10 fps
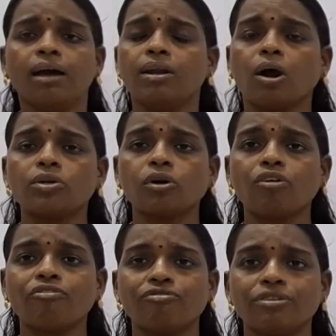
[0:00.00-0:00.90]
lot
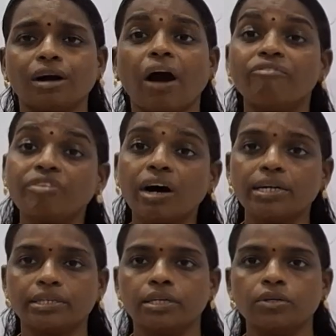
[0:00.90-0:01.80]
of
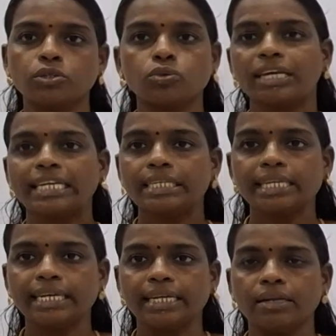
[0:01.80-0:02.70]
award to the
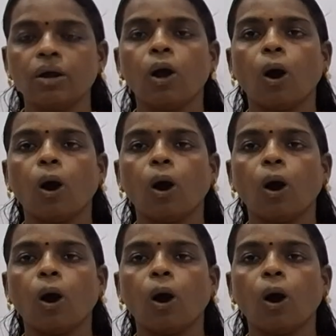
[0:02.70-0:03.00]
Indian.